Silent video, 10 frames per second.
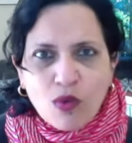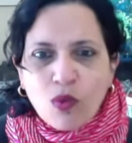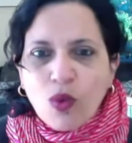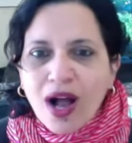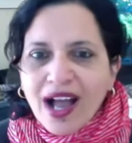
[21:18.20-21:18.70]

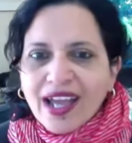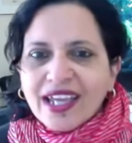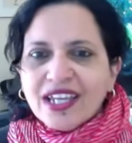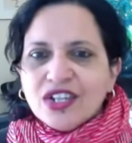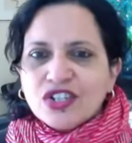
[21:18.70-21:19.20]

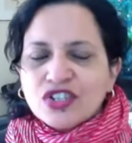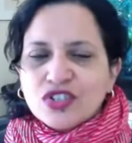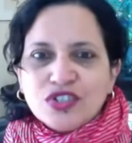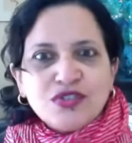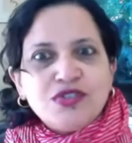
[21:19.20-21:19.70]
Why
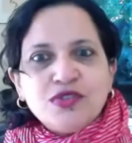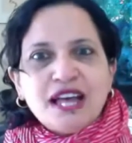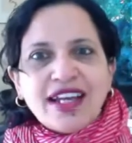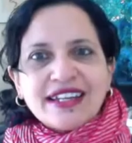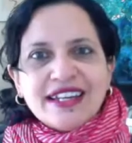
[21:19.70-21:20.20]
should you do
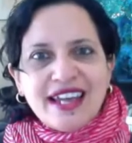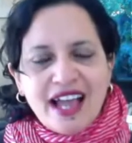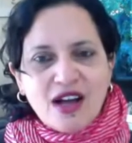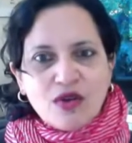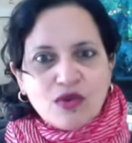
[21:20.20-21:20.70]
that
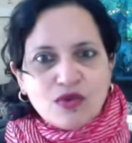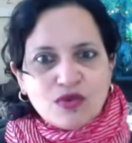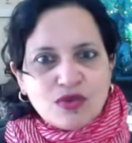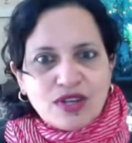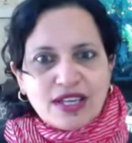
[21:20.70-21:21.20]

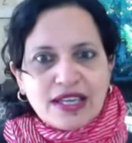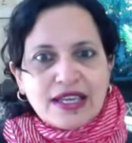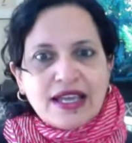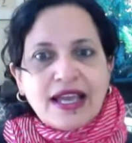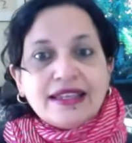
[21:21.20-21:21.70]
now?
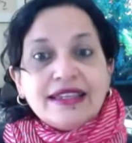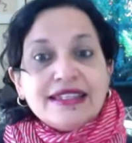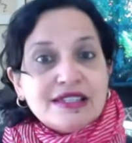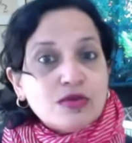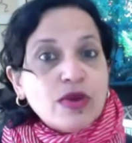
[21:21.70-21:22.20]
And
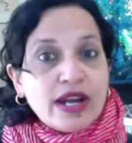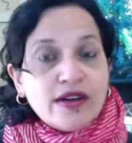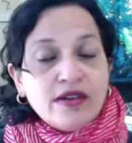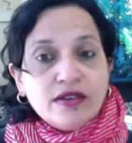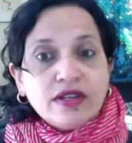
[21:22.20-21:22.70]
this is
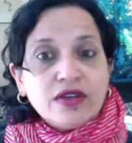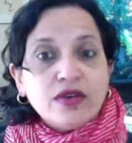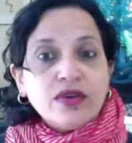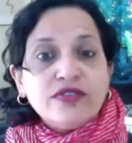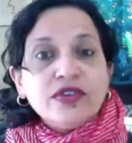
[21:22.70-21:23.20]
where,
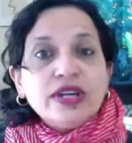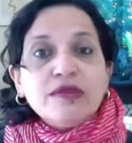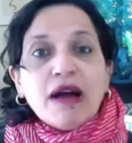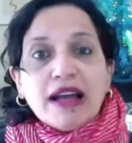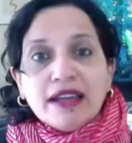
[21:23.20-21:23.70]
if you
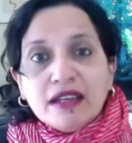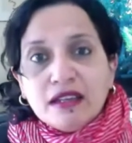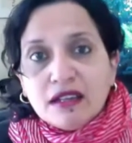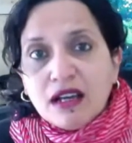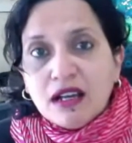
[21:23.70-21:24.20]
read
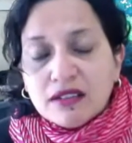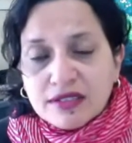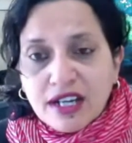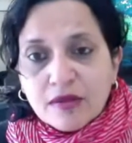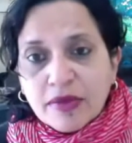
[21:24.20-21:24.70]
my
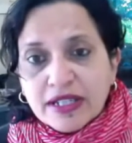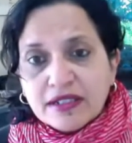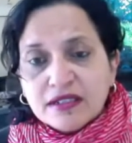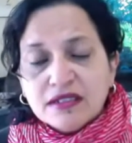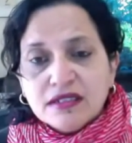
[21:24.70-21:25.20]
startup
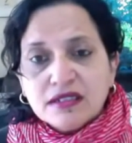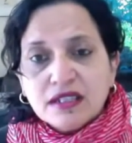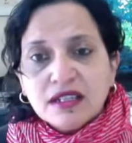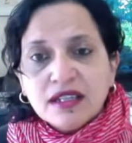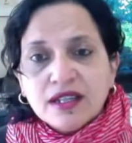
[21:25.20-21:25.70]

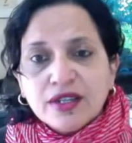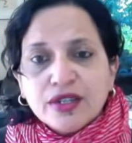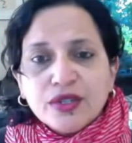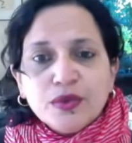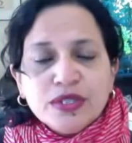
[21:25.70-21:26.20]
ideas,
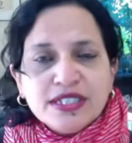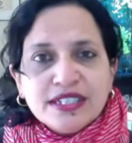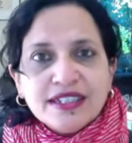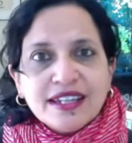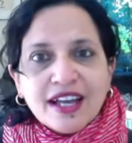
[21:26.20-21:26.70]
you will
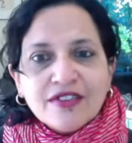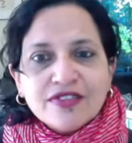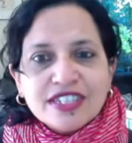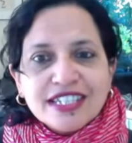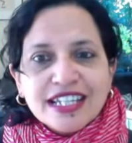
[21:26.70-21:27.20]
see that
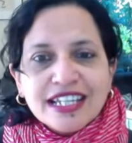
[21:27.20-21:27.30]
I've